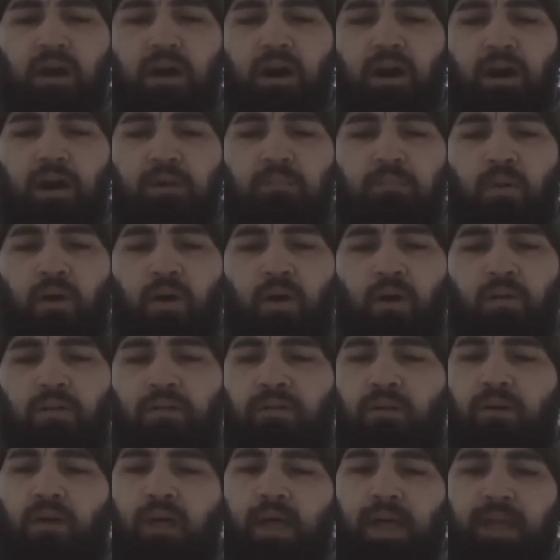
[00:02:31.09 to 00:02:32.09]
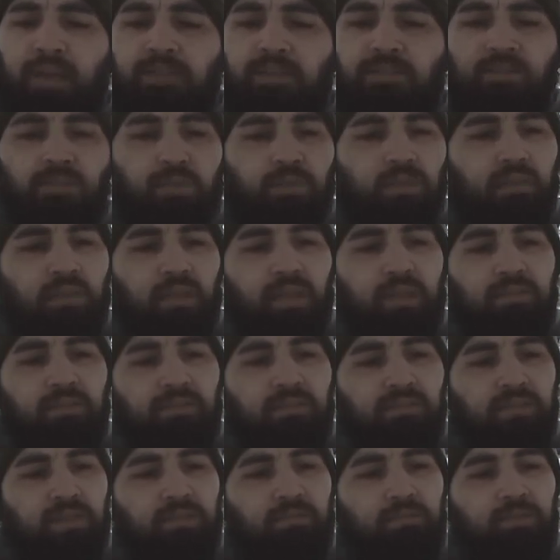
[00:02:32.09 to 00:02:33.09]
All in all, I actually really like
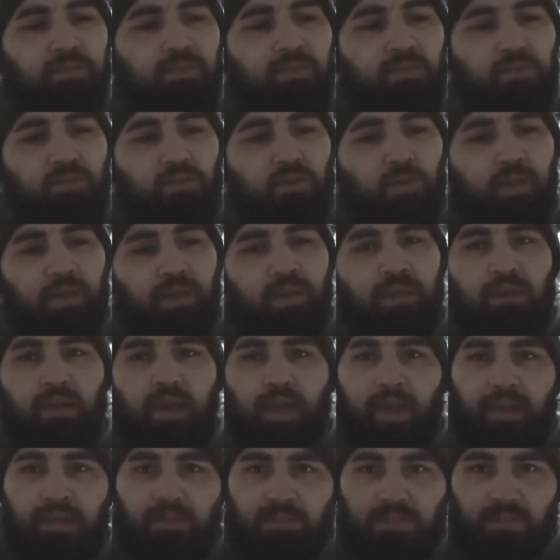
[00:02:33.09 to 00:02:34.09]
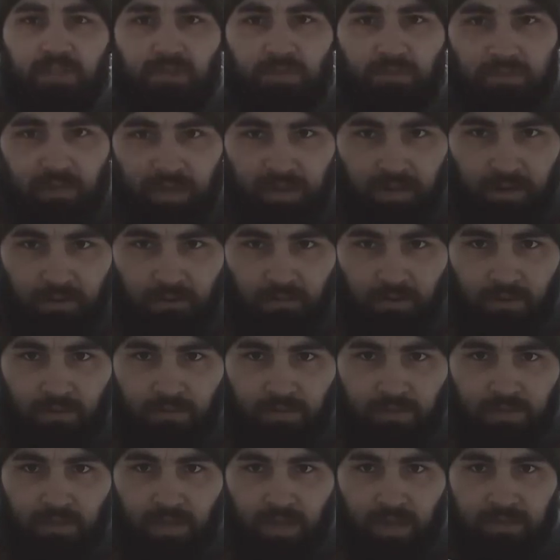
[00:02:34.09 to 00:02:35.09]
this knife and enjoy it. I actually do take it out and
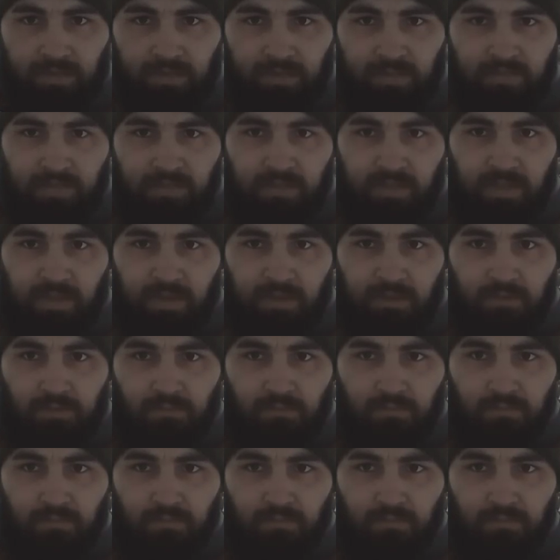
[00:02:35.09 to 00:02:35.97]
use it, you guys can see.